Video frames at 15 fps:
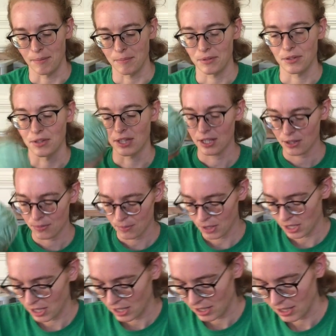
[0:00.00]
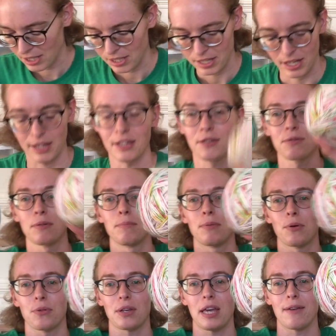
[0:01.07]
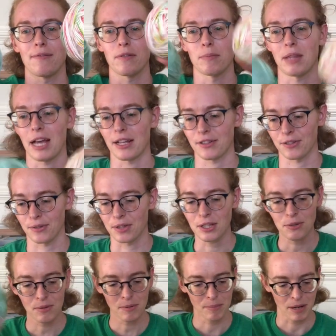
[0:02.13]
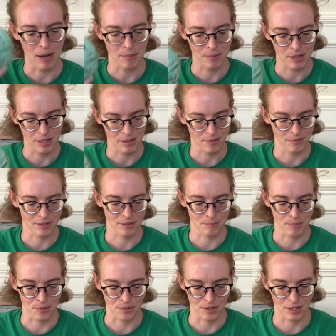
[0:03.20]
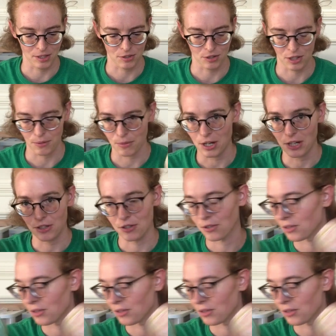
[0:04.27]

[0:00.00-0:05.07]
So this one and this one both came from that. So this one probably, well, both of these should get washed.